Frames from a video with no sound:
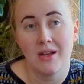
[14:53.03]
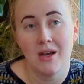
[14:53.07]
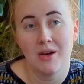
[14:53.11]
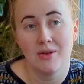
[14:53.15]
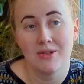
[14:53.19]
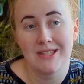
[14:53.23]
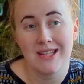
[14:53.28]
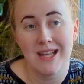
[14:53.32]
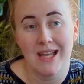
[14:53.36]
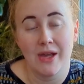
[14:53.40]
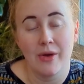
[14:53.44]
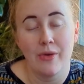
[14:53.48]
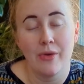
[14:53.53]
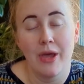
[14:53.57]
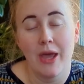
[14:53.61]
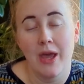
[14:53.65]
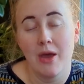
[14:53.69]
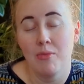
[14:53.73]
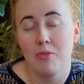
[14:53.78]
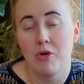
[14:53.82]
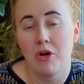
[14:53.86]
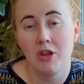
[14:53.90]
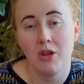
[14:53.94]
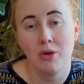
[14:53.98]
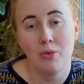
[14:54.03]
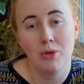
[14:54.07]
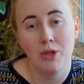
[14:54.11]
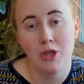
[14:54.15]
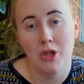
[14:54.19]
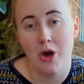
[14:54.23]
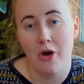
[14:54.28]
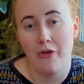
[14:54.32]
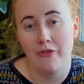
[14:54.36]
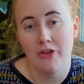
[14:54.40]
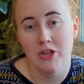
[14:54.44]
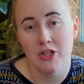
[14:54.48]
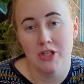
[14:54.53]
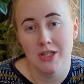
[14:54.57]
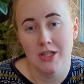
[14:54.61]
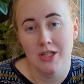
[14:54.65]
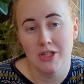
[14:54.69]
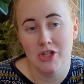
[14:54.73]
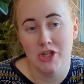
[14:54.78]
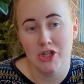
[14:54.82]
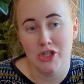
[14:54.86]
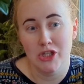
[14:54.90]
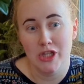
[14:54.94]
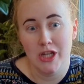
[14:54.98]
I was like, okay, Molly will obviously
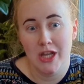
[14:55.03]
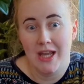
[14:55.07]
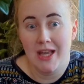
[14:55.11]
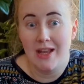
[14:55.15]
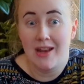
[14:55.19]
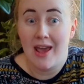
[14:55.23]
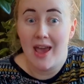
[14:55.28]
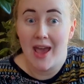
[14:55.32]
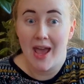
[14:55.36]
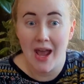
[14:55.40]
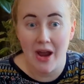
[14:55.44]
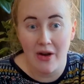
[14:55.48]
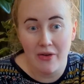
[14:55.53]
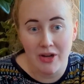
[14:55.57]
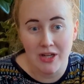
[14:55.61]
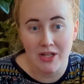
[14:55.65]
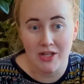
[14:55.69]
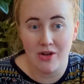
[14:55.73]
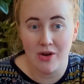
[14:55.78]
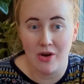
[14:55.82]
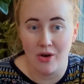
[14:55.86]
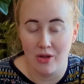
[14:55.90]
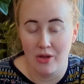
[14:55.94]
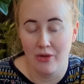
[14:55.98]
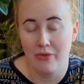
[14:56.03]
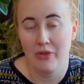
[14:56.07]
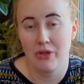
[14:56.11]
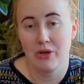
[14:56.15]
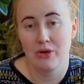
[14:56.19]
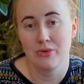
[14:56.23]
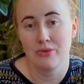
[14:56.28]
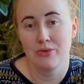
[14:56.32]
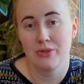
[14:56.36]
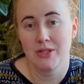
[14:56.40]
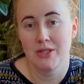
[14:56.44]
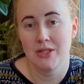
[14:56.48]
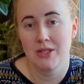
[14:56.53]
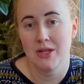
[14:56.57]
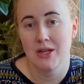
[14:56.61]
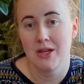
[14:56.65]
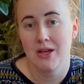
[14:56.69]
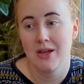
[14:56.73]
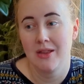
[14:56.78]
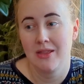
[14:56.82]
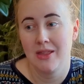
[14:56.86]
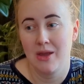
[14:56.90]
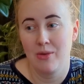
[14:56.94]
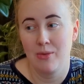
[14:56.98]
just inherit all of those.
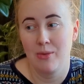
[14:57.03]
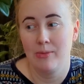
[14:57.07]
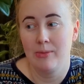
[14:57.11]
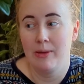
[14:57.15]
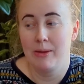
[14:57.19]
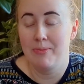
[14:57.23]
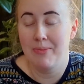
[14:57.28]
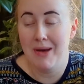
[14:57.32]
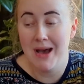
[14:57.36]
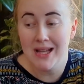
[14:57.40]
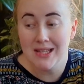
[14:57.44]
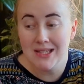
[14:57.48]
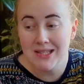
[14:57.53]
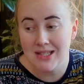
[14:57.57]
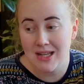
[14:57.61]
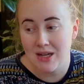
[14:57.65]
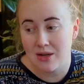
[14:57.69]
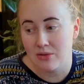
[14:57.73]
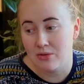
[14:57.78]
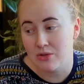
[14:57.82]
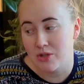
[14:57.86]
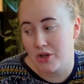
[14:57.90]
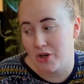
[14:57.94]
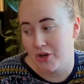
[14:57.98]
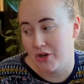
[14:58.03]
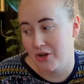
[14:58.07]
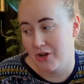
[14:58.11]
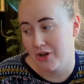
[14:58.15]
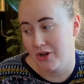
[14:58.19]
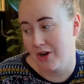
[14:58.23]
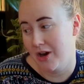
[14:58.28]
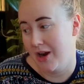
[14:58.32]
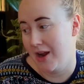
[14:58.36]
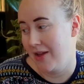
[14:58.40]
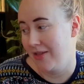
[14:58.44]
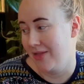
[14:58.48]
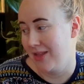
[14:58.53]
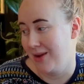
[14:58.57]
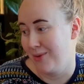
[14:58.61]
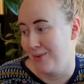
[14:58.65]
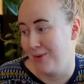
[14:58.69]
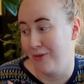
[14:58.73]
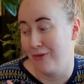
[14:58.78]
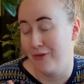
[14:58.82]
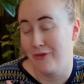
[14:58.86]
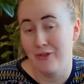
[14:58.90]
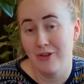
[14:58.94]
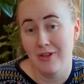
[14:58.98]
They will be passed down to her and they
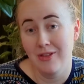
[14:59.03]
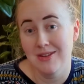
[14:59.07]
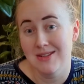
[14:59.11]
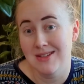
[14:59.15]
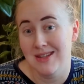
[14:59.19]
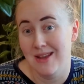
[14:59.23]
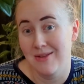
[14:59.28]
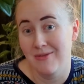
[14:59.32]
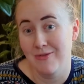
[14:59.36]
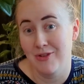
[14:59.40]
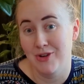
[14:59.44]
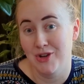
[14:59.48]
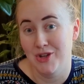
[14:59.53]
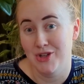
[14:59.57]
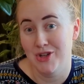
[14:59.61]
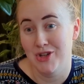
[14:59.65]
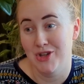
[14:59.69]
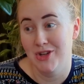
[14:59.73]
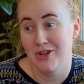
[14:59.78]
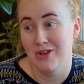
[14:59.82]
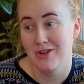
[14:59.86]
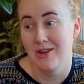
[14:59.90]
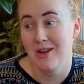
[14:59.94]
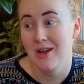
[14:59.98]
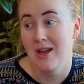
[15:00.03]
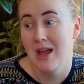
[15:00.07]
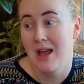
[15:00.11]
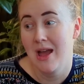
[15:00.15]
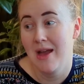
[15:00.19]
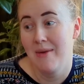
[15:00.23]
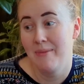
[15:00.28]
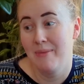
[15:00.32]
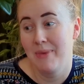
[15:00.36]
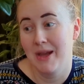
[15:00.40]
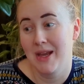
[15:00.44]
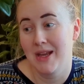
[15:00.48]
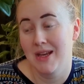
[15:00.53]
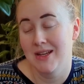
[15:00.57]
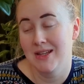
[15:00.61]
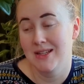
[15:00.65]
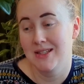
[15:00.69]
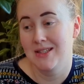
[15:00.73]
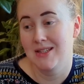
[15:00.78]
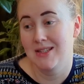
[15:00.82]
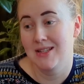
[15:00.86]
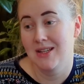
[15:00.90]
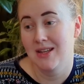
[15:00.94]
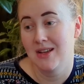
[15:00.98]
will fill the same function.
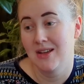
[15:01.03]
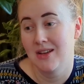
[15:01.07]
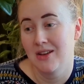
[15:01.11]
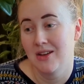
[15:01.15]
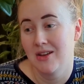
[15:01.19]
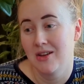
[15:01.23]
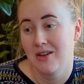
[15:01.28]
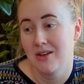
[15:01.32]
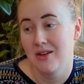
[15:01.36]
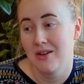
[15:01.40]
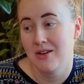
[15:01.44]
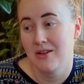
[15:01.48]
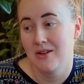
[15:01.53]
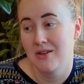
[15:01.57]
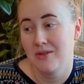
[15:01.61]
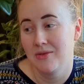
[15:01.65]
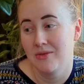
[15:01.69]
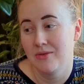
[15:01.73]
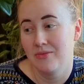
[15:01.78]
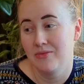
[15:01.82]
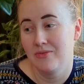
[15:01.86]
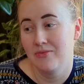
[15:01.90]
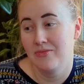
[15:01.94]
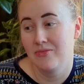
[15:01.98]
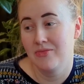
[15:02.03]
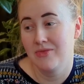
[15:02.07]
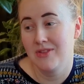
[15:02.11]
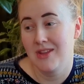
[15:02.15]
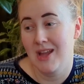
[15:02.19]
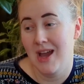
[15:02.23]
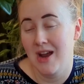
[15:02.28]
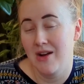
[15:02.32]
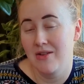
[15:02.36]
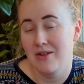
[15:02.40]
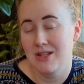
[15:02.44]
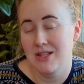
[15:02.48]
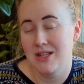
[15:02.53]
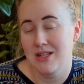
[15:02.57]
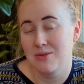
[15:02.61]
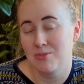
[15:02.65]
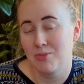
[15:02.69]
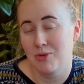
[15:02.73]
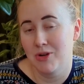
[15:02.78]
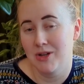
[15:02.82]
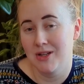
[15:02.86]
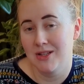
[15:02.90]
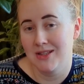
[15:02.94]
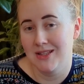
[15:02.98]
because Iris is
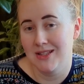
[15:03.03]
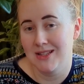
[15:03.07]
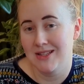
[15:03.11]
born in